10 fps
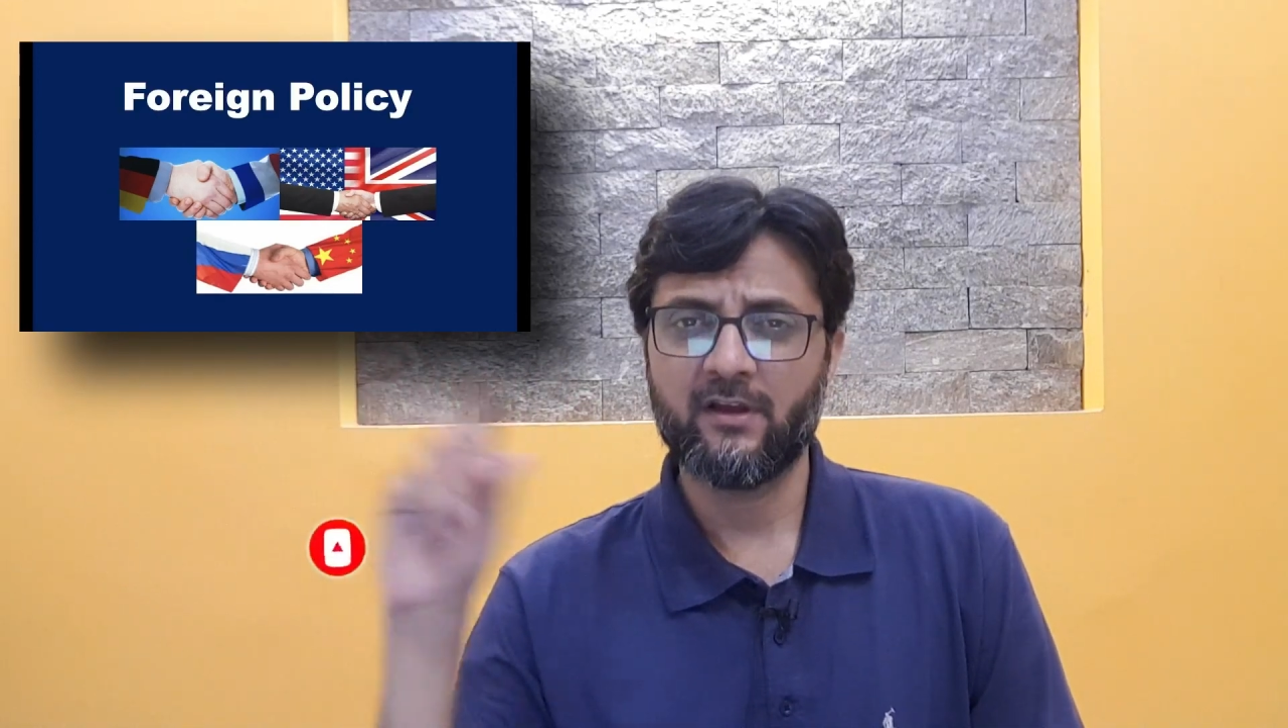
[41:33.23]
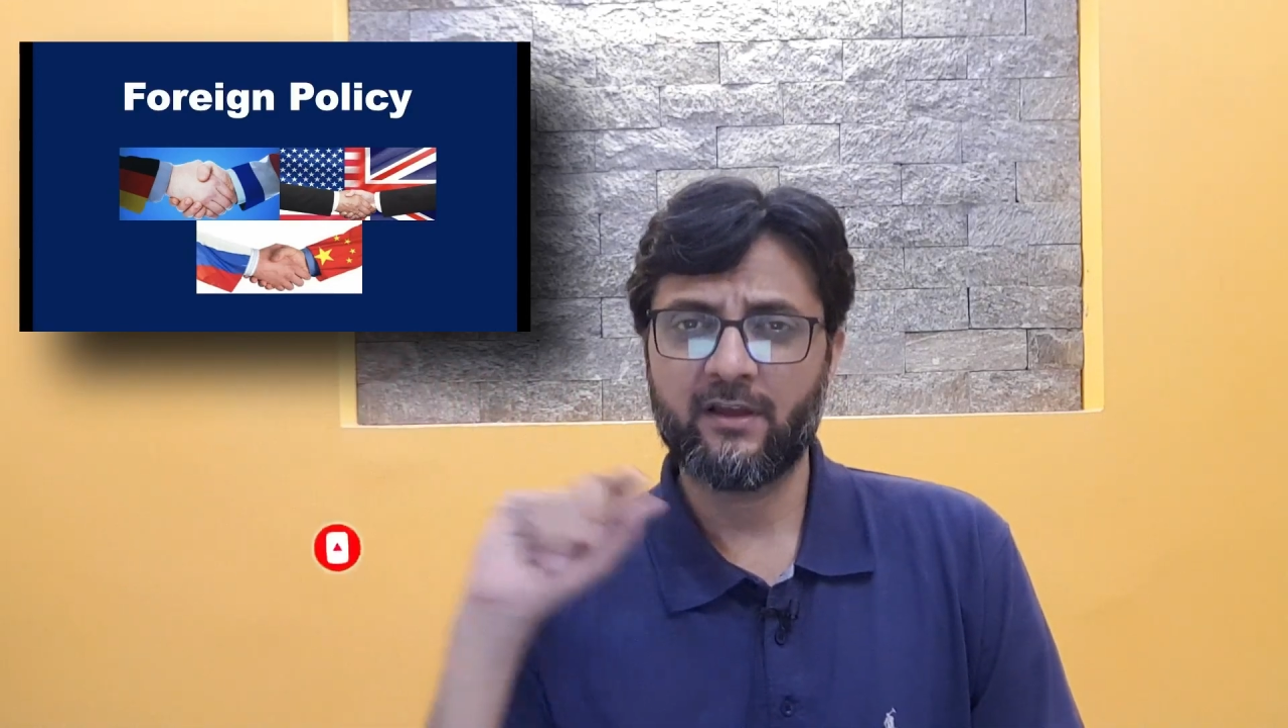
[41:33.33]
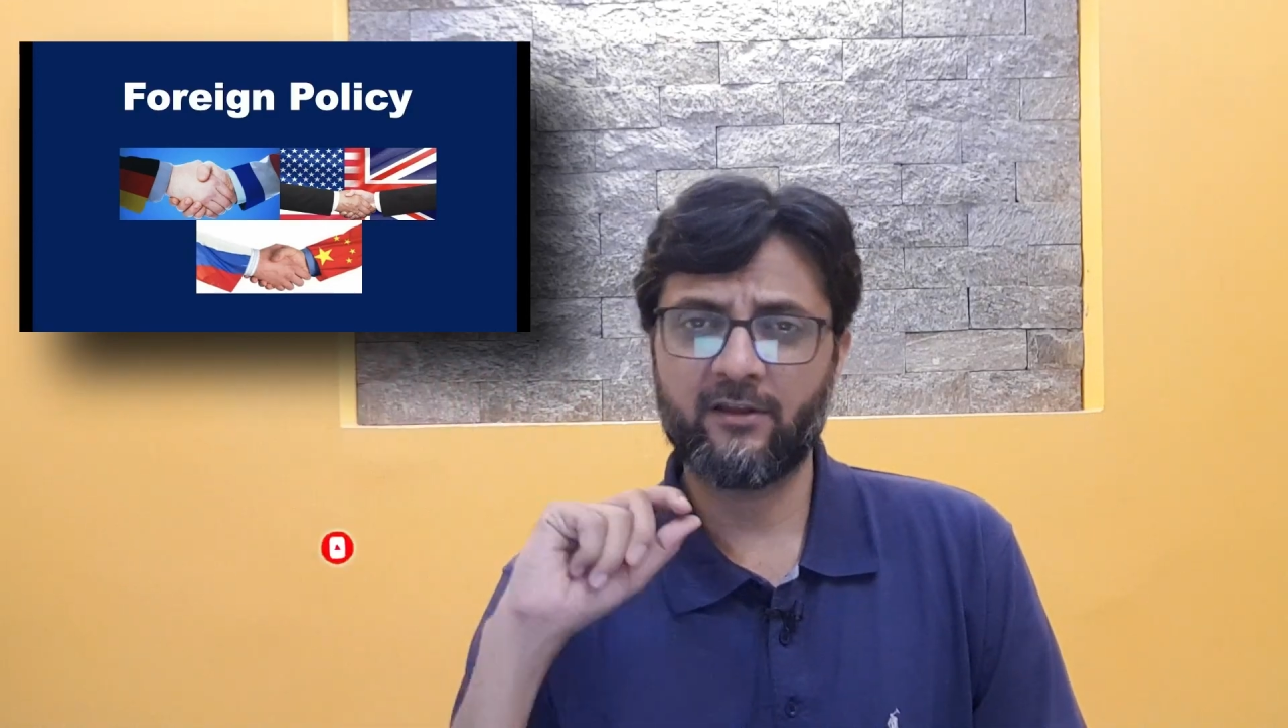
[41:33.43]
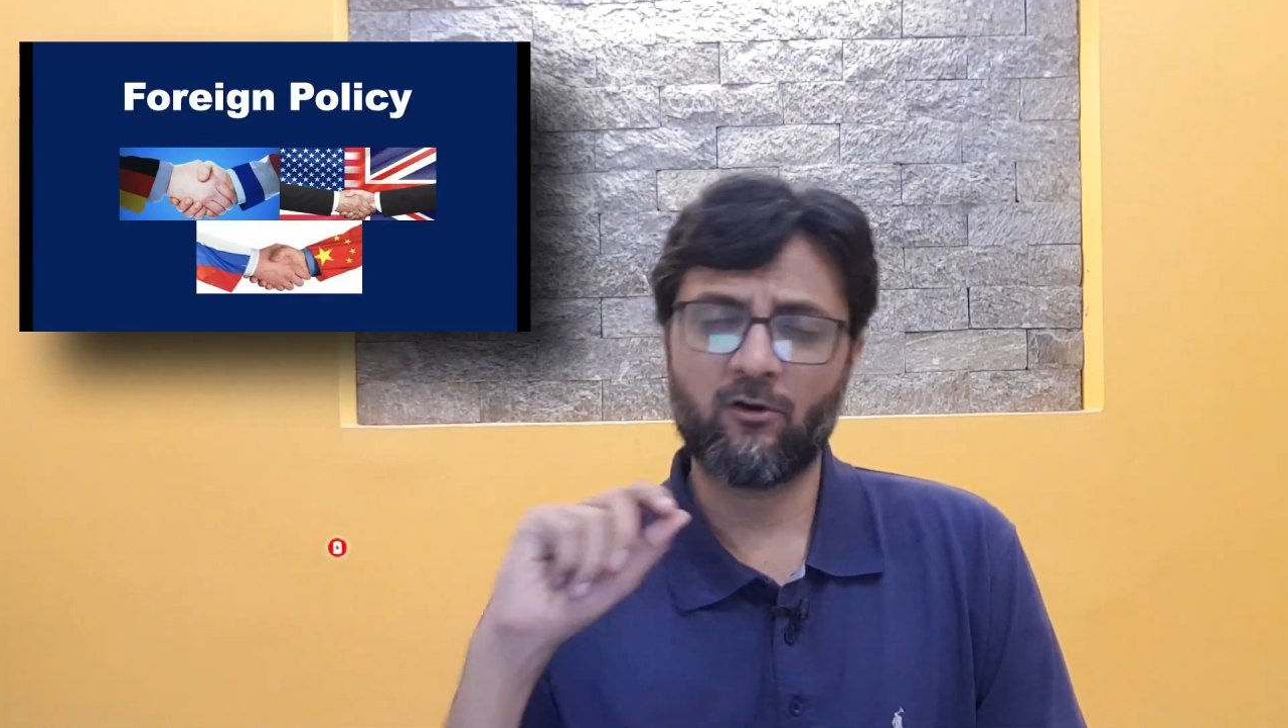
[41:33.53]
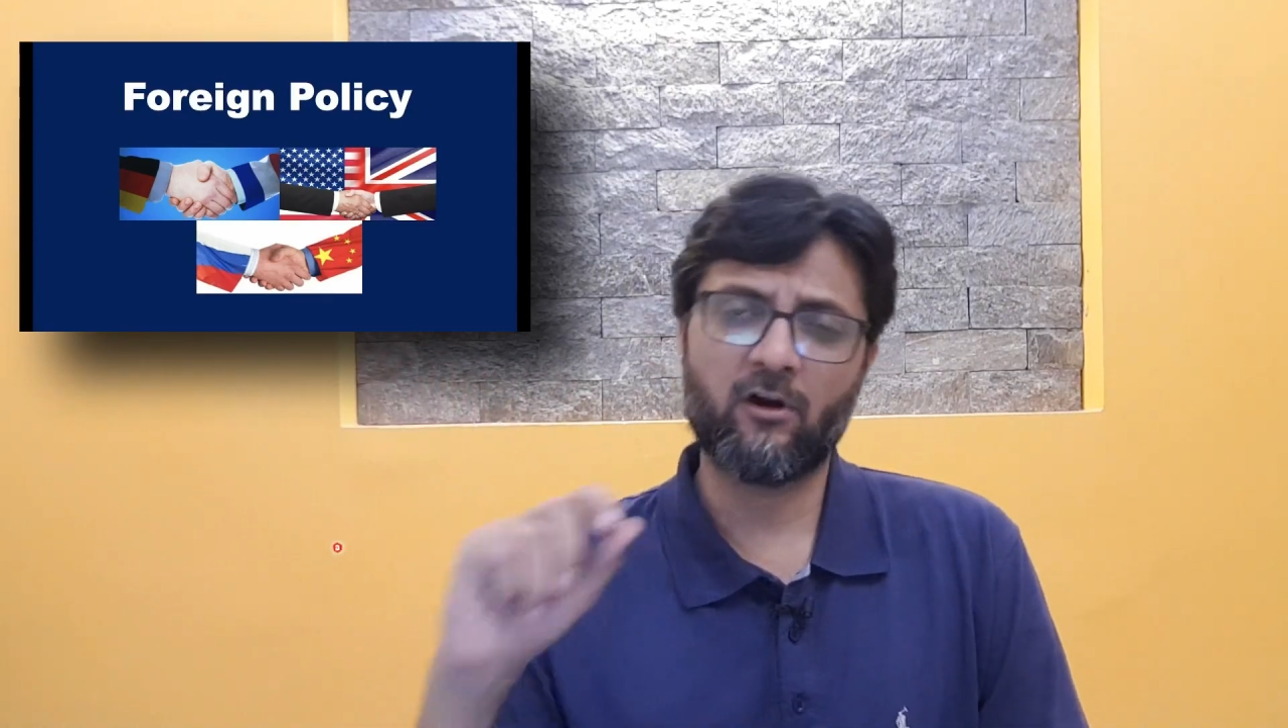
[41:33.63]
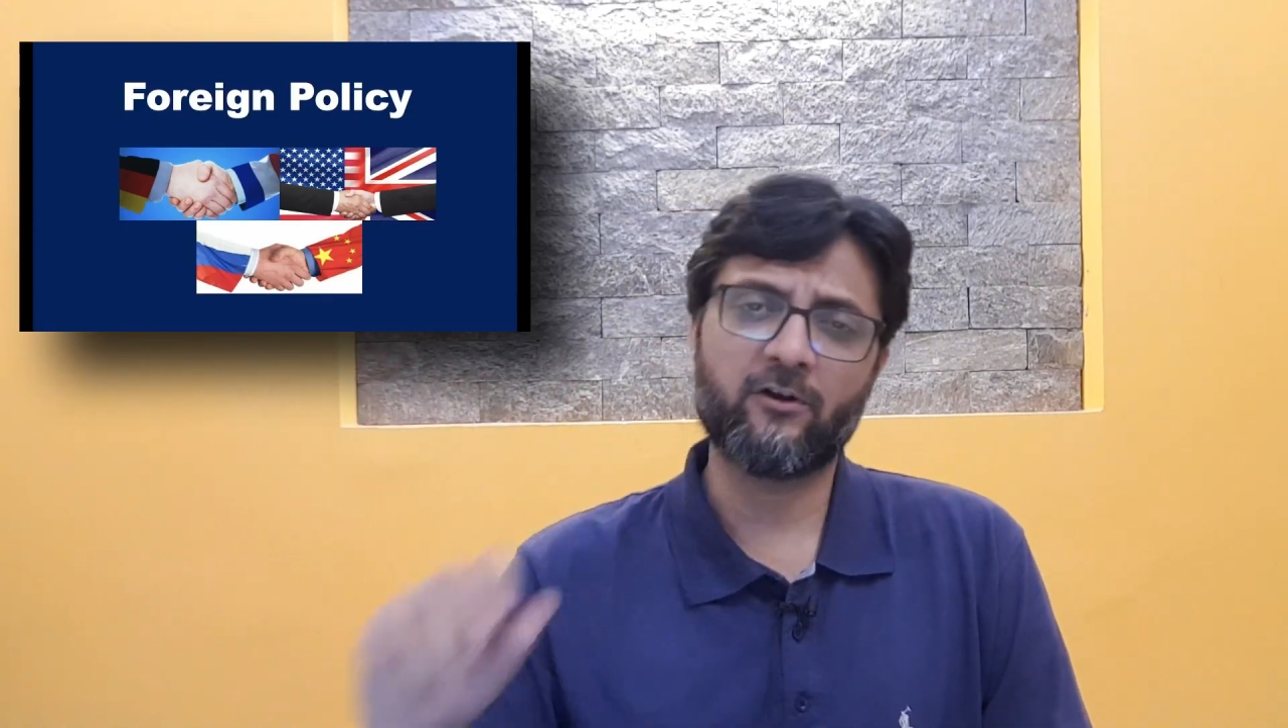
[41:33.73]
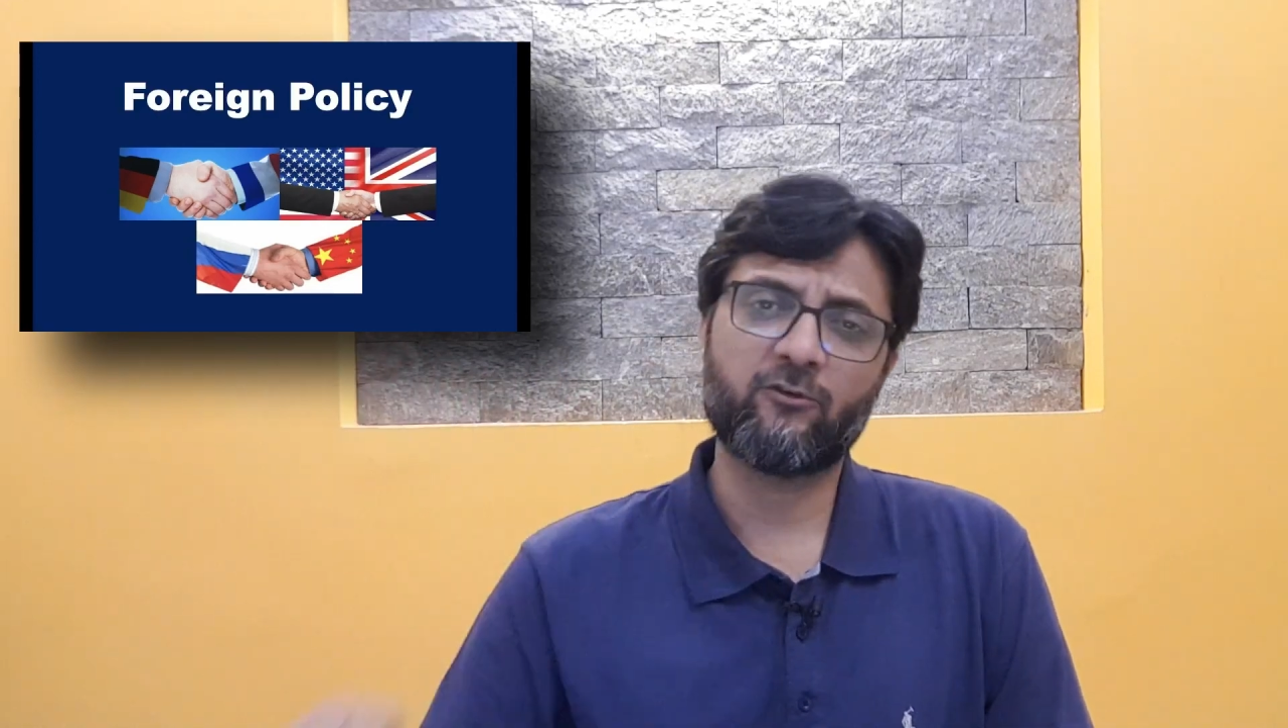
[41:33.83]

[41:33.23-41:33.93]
in order